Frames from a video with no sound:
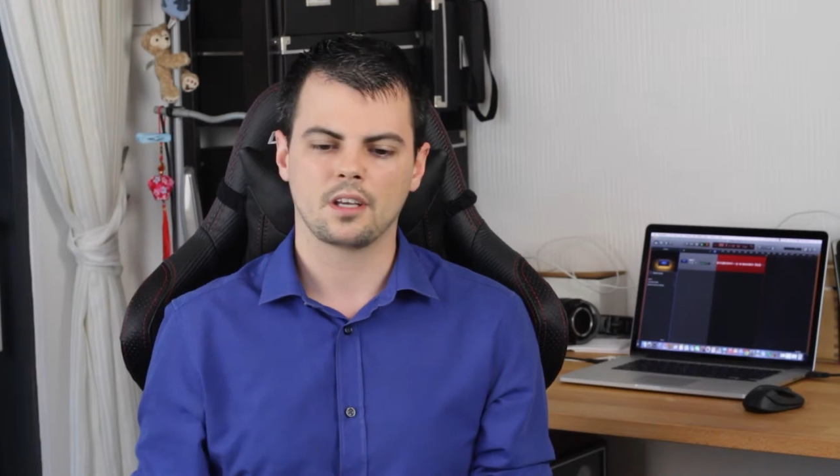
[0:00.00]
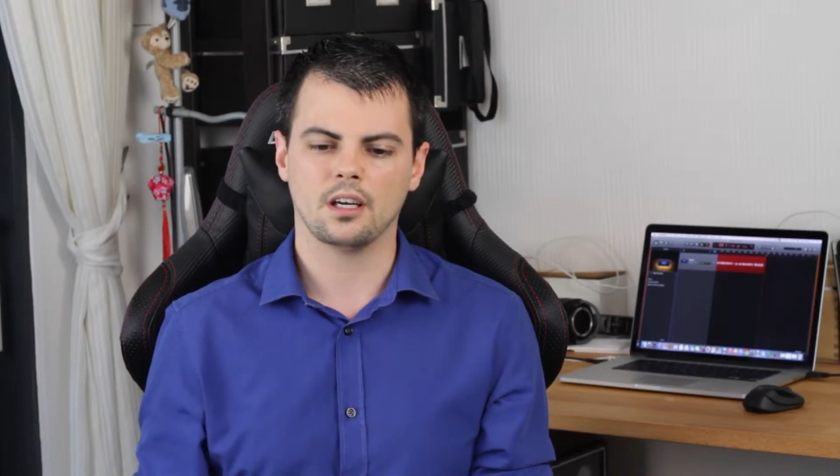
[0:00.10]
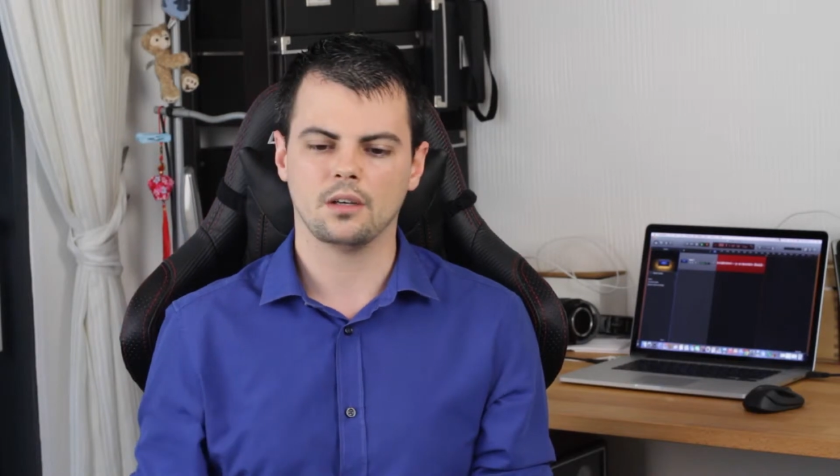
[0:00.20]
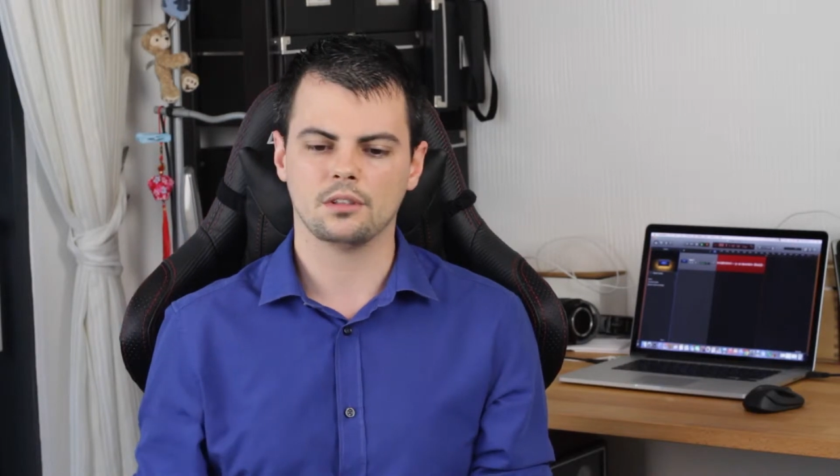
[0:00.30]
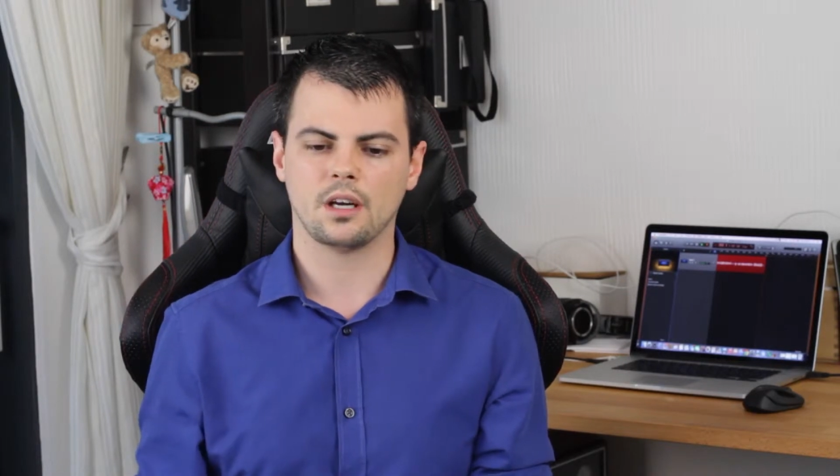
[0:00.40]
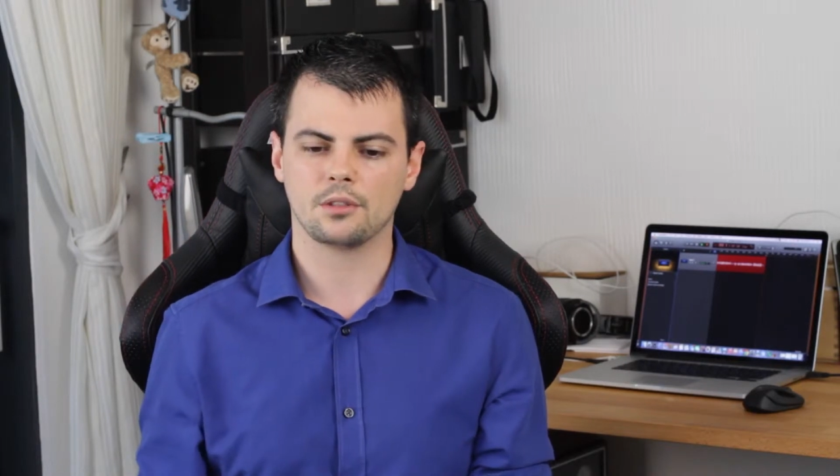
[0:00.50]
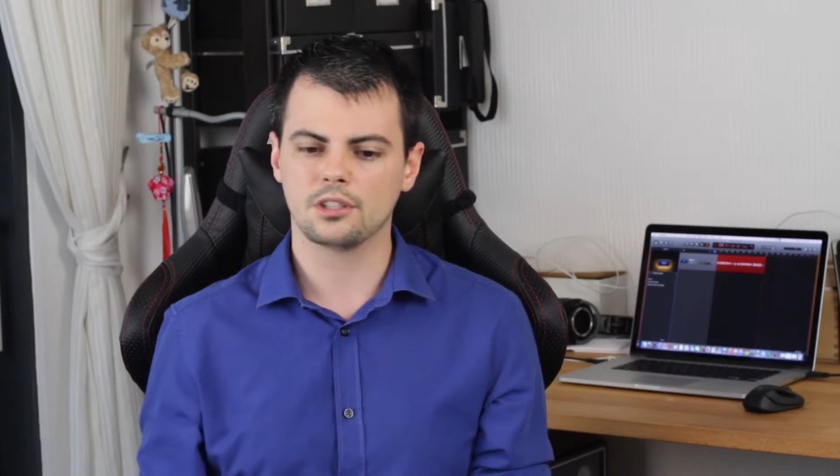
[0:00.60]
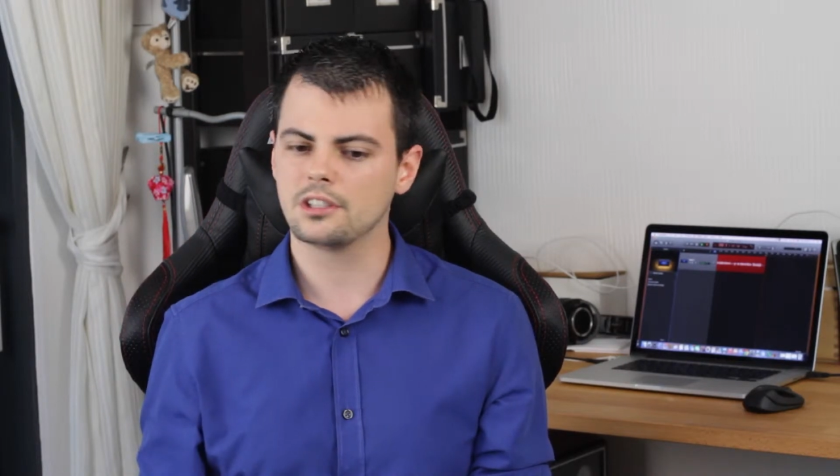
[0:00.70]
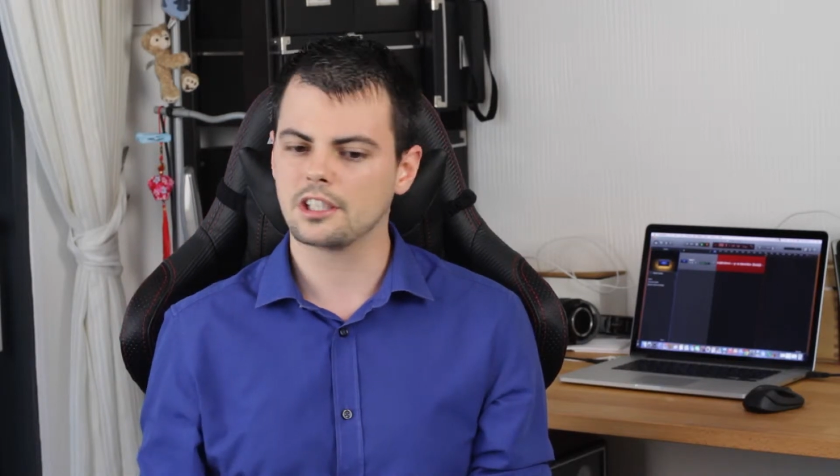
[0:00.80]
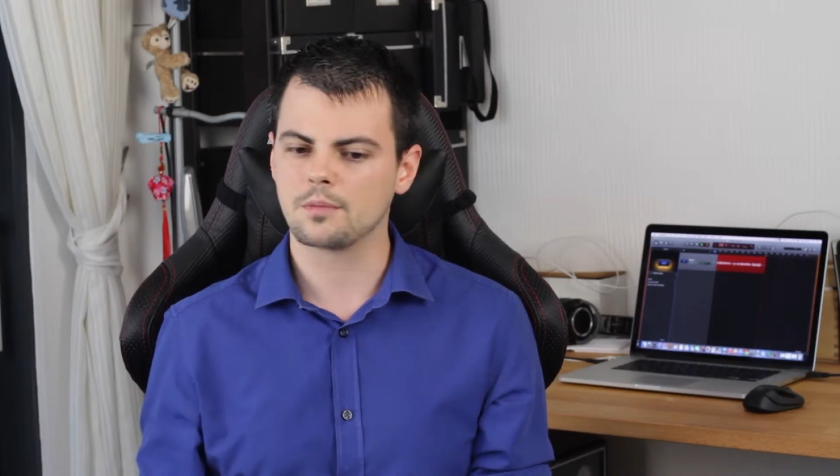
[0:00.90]
I will
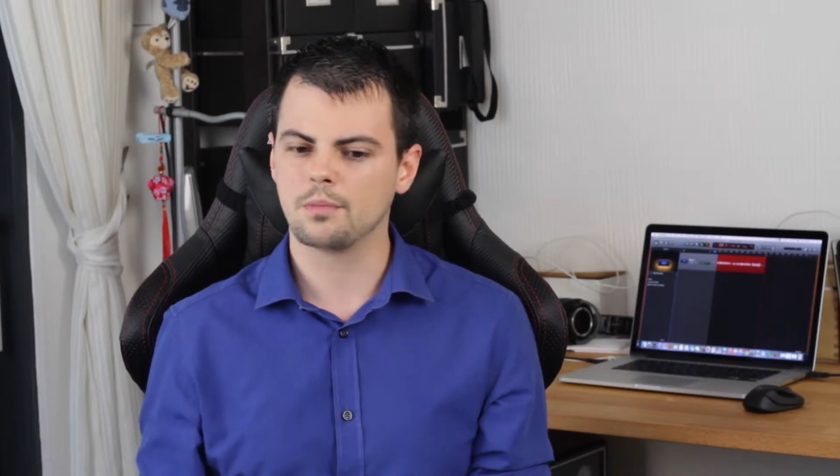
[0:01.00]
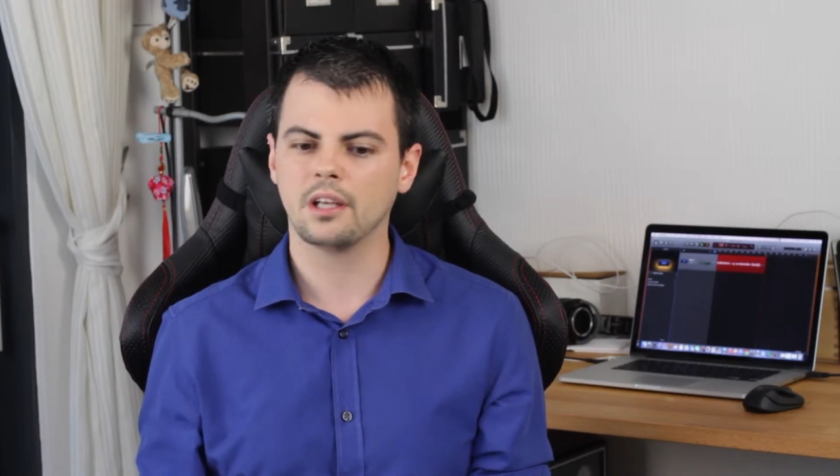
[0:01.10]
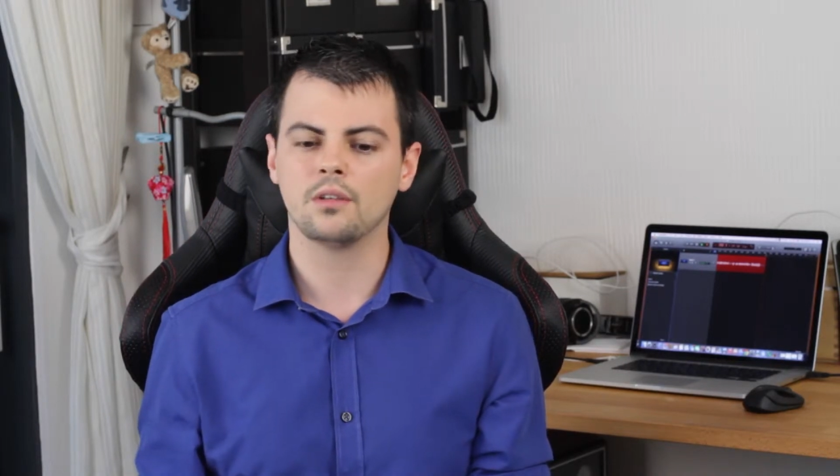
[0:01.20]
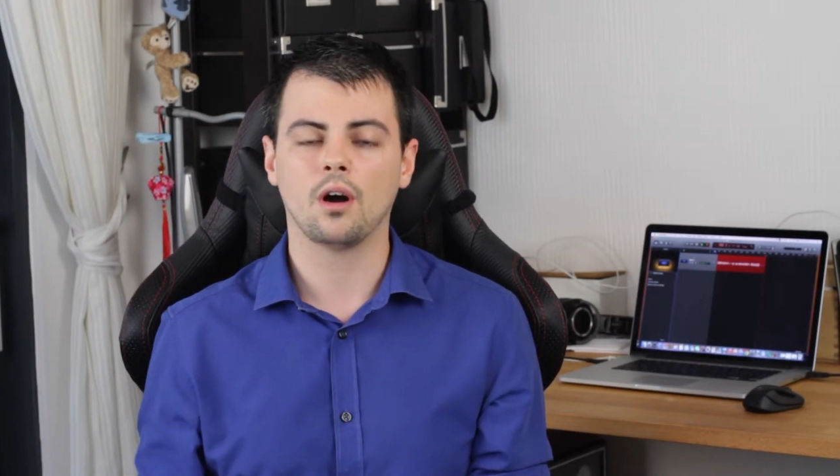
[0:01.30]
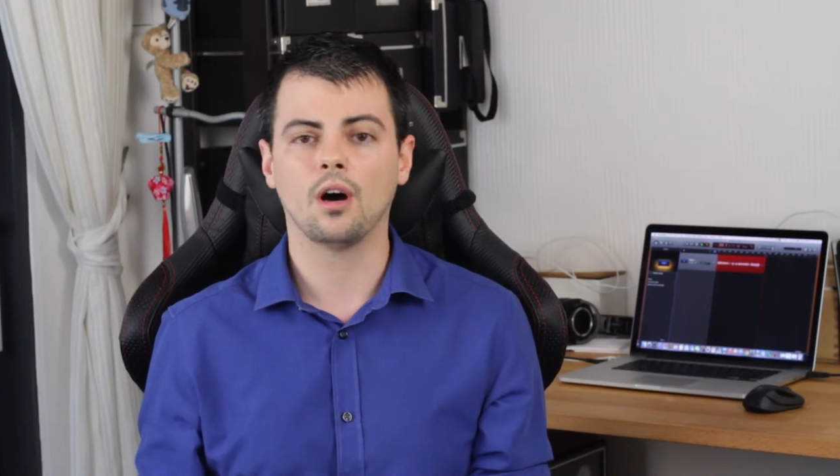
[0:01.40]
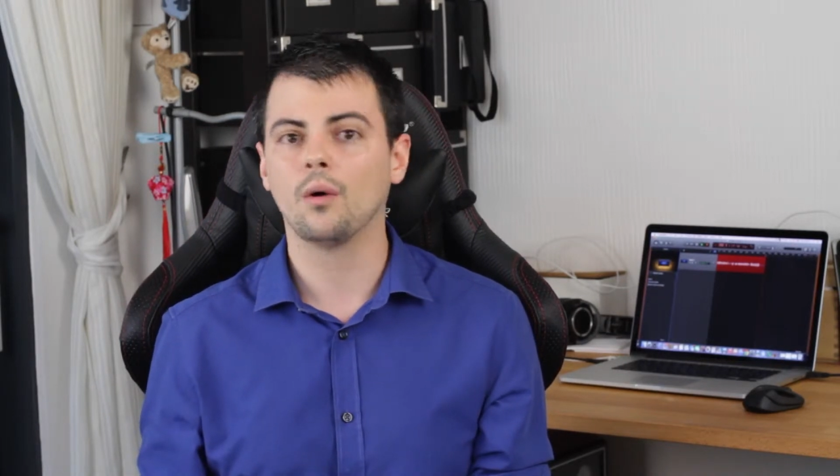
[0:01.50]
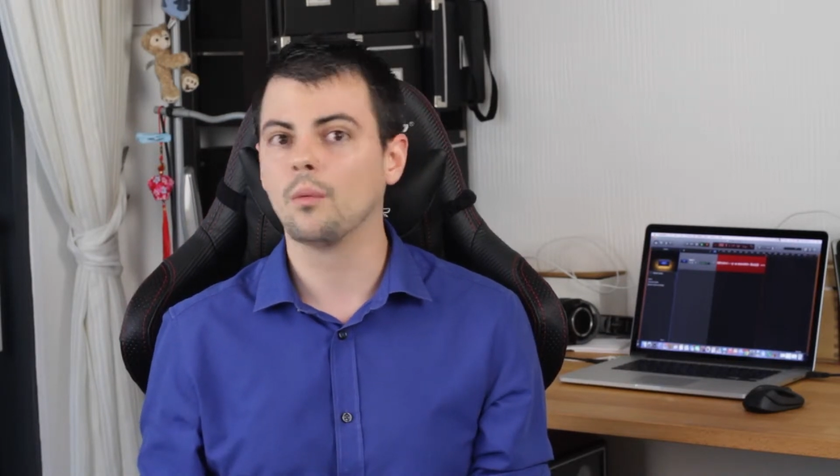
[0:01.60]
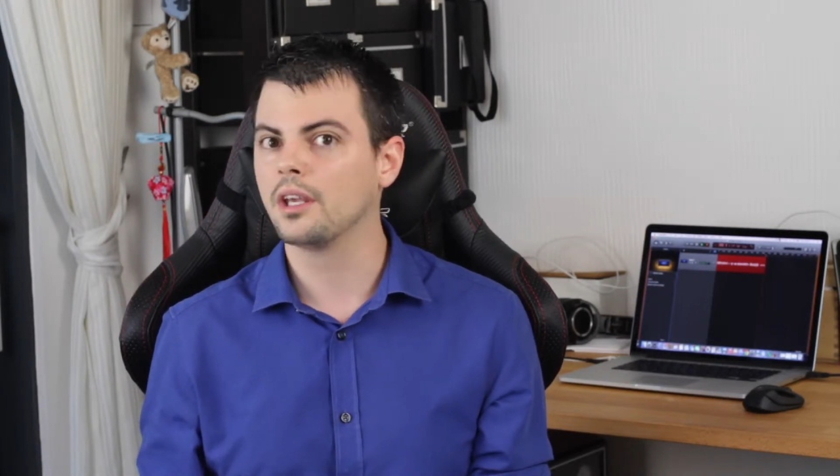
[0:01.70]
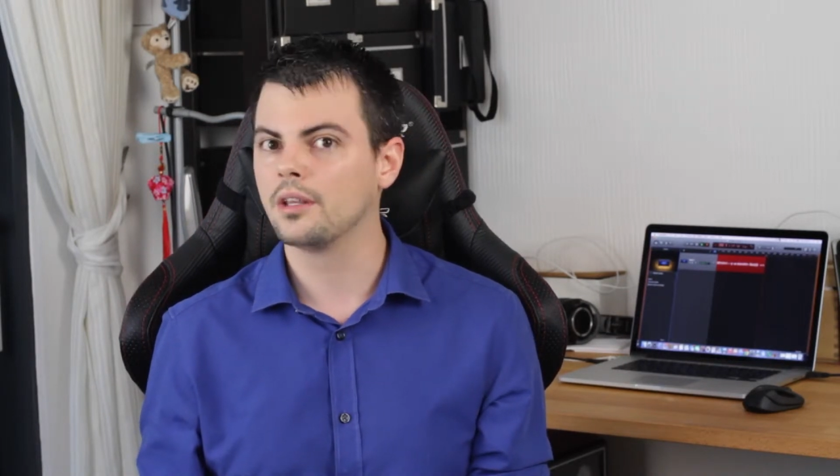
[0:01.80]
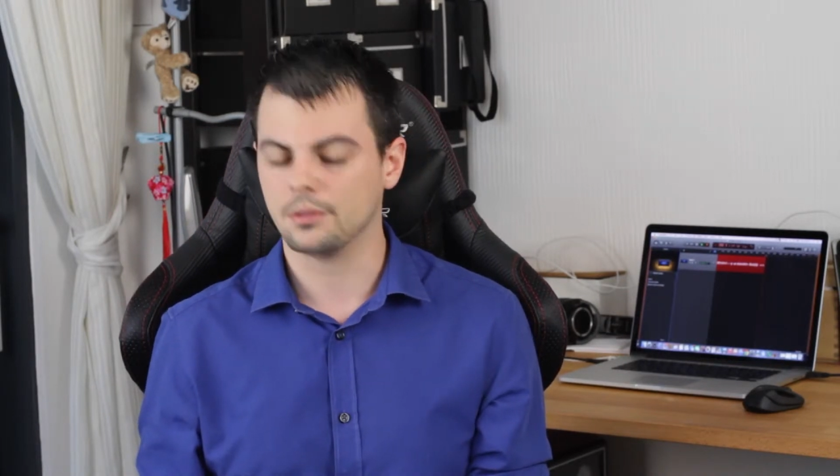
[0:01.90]
just explain you how
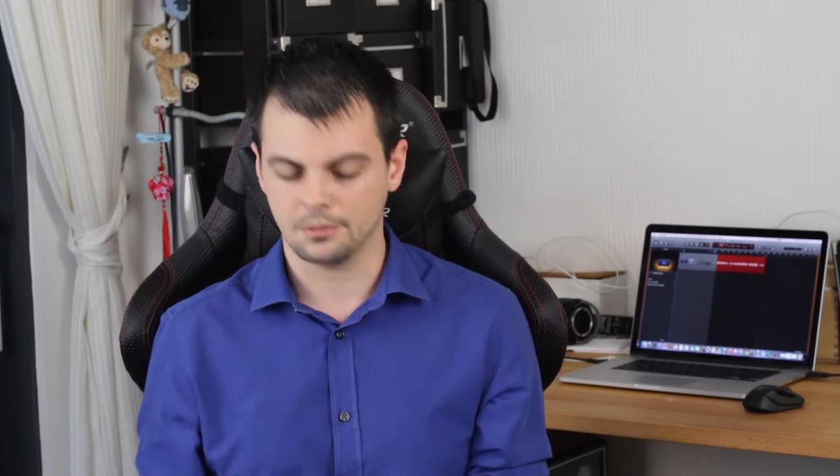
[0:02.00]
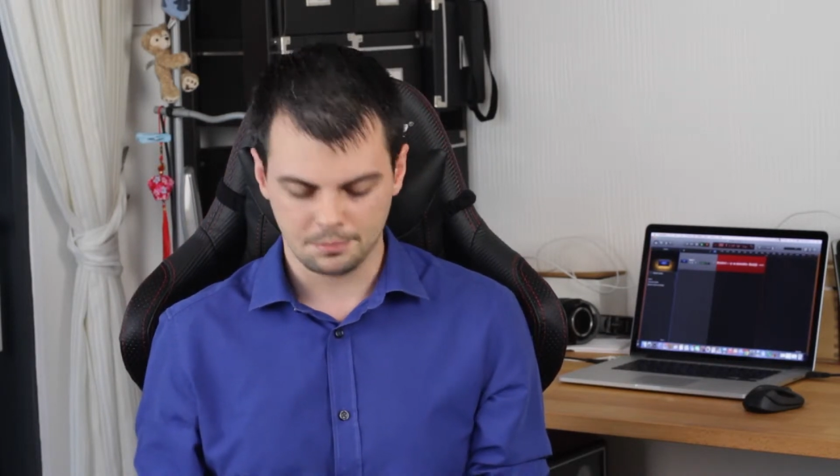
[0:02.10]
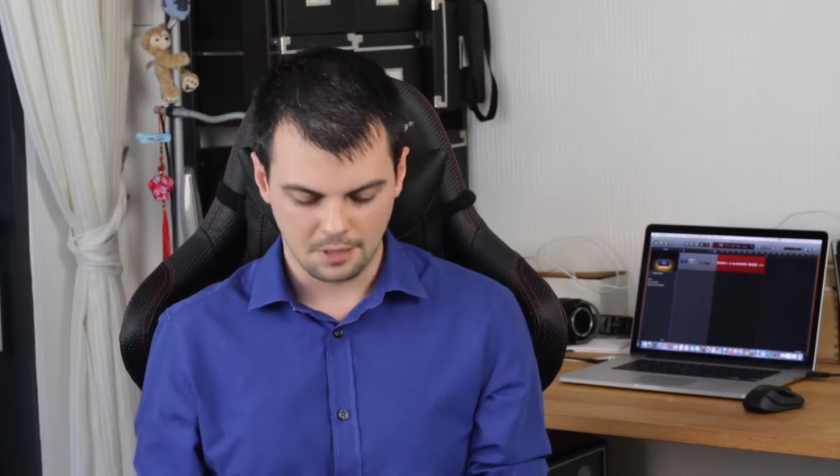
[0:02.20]
we do.